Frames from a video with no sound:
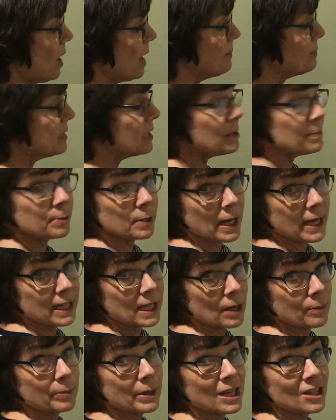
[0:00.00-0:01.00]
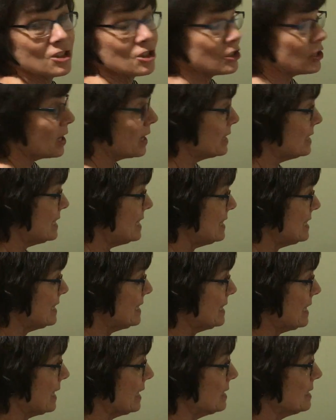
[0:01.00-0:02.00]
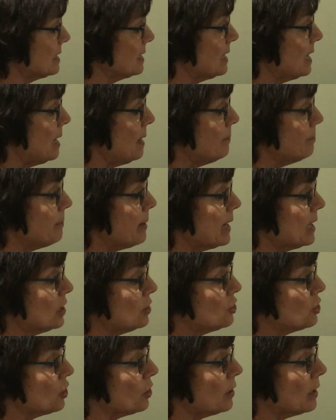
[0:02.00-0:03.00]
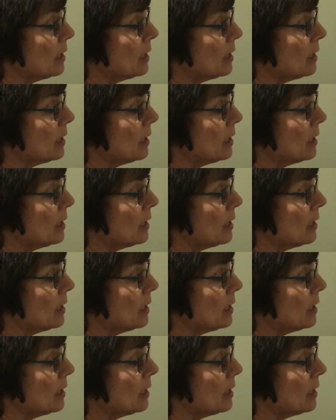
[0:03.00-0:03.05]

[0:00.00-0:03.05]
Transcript: I'm going to play on page 96, major